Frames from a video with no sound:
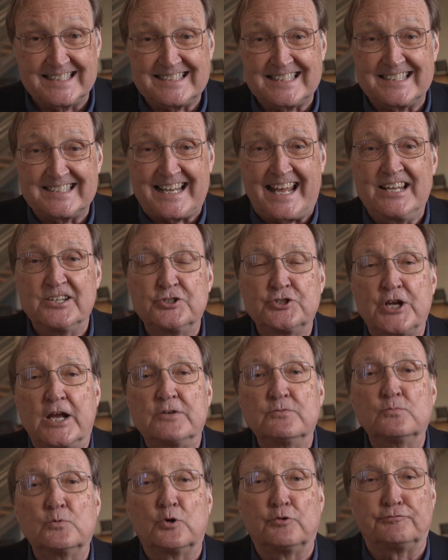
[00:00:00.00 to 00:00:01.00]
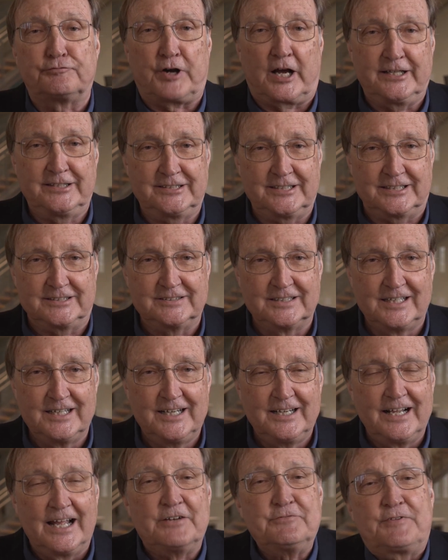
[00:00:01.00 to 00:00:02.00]
This is a general finding.
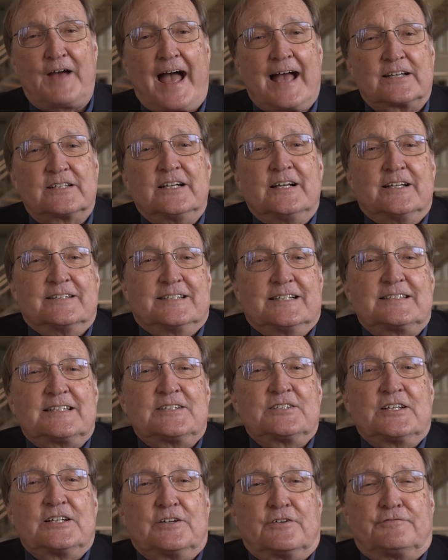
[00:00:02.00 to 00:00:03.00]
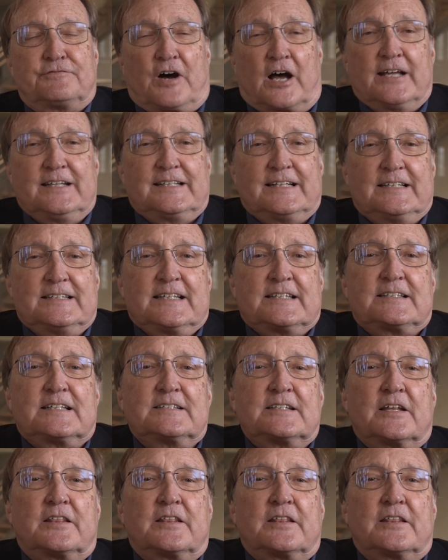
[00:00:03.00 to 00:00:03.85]
In fact, this isn't a finding, this is